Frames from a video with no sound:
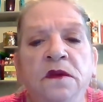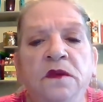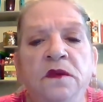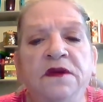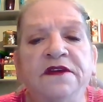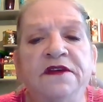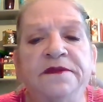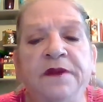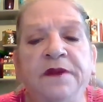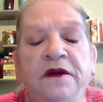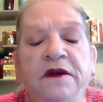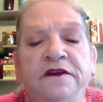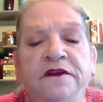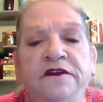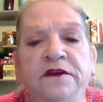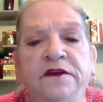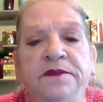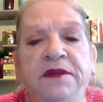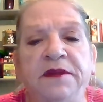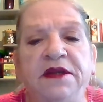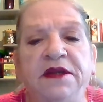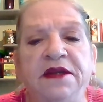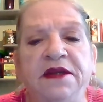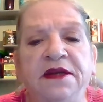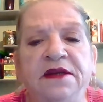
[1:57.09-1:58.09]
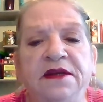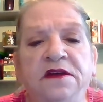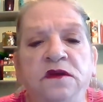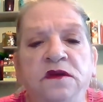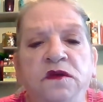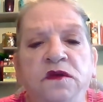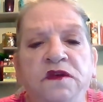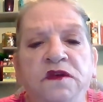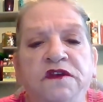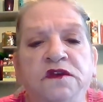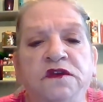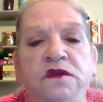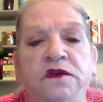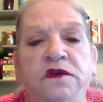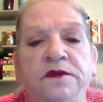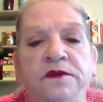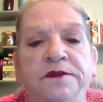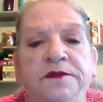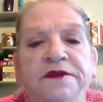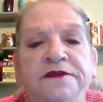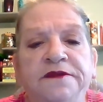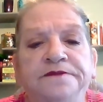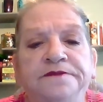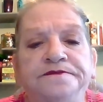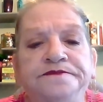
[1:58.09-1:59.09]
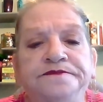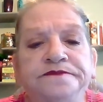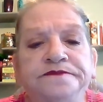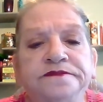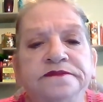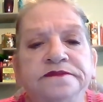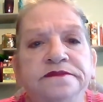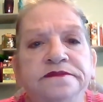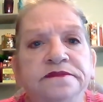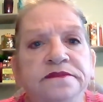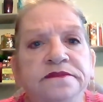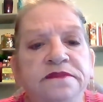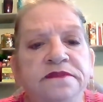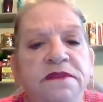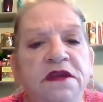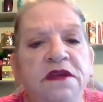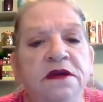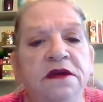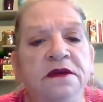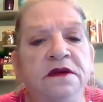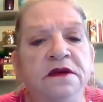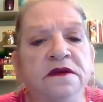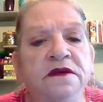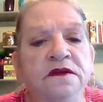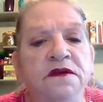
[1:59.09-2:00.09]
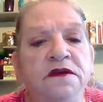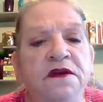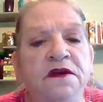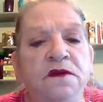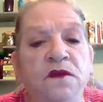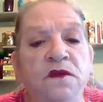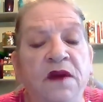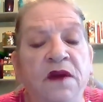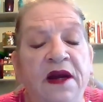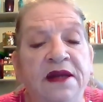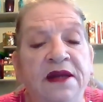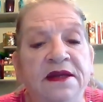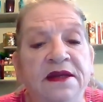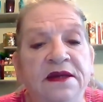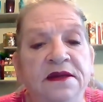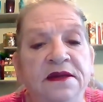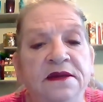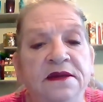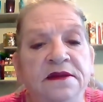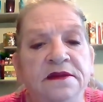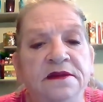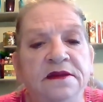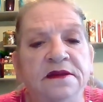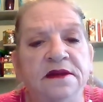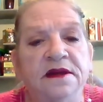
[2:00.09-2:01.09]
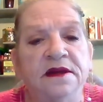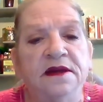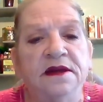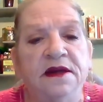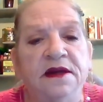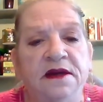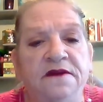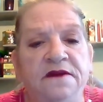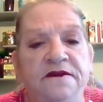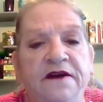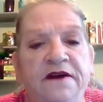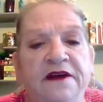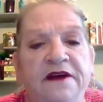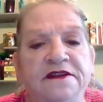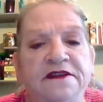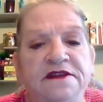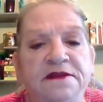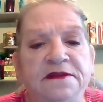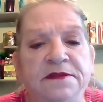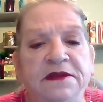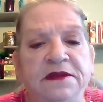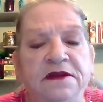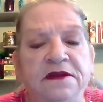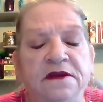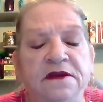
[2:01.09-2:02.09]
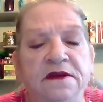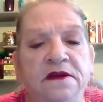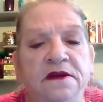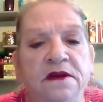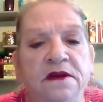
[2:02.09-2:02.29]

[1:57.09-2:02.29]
We sponsored many interest groups, including writing, investment,